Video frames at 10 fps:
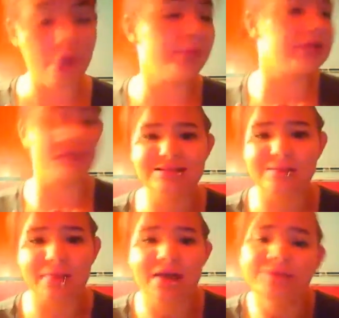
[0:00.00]
because I
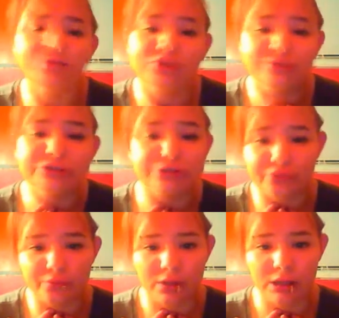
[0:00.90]
met him so
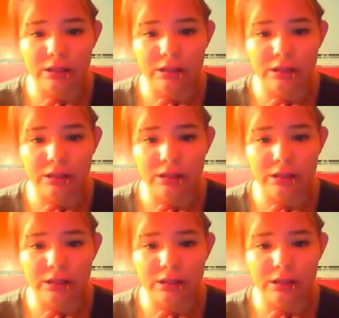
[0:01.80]
soon.